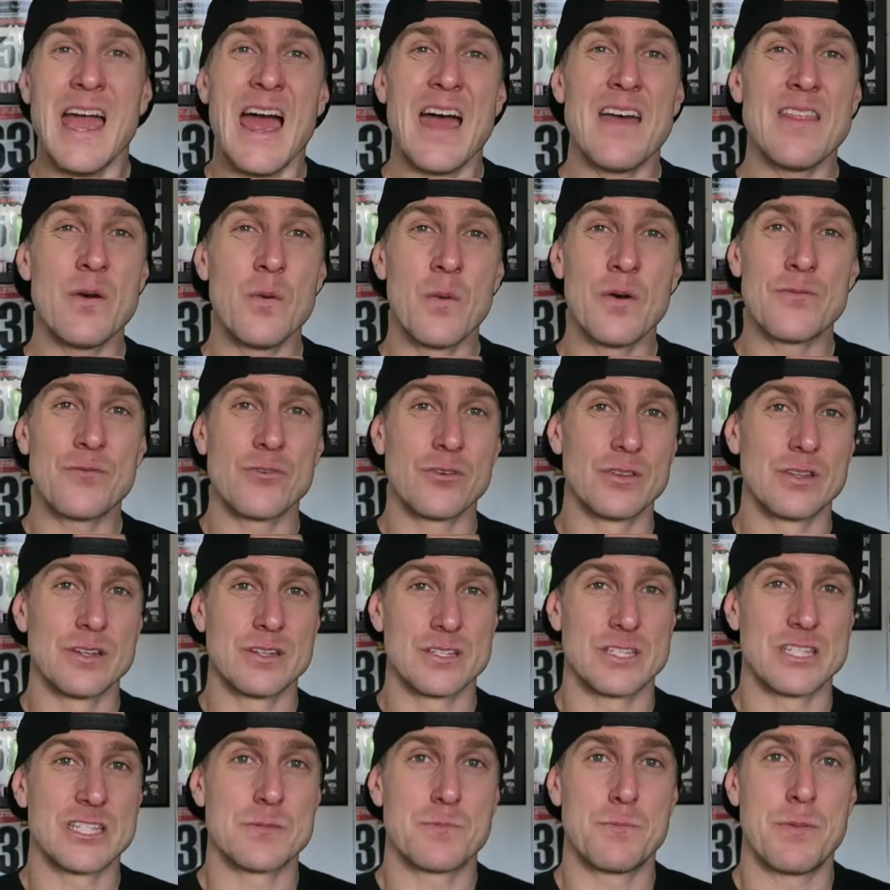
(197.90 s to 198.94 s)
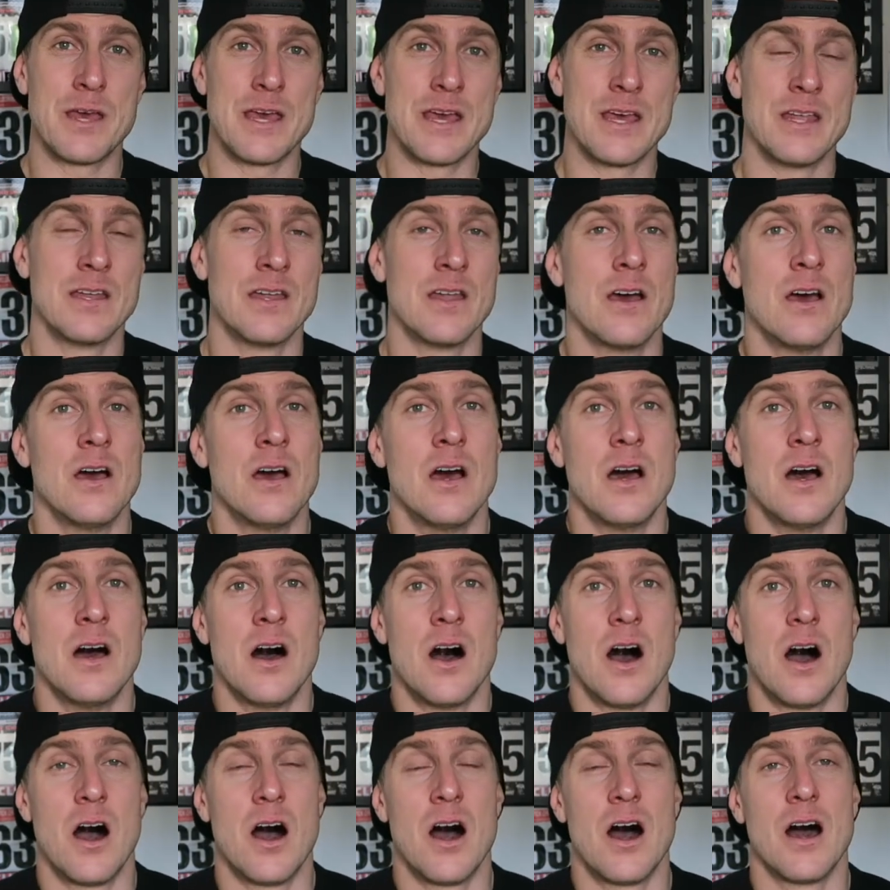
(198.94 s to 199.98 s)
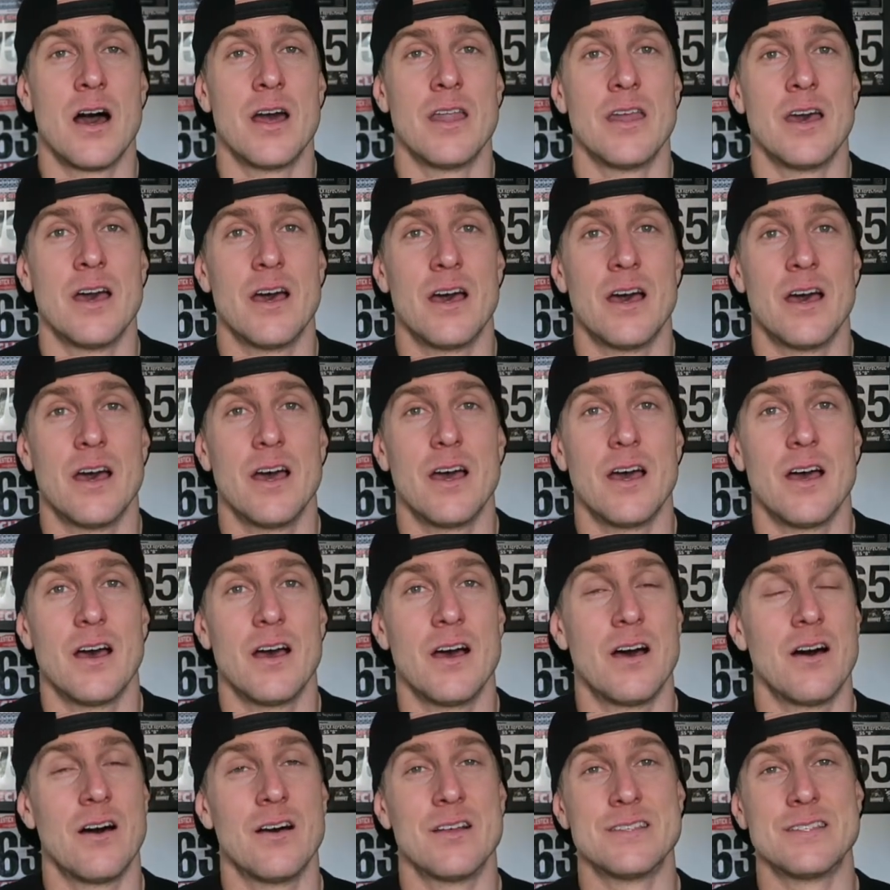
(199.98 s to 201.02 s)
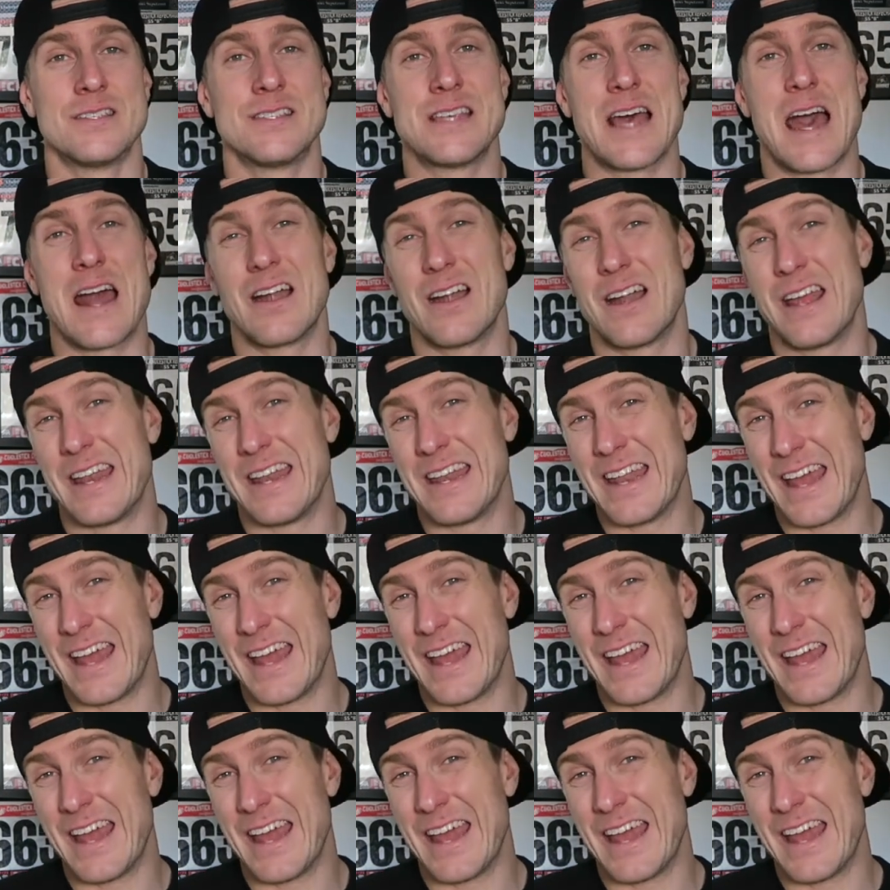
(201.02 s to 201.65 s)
And then went for a little spin on Saturday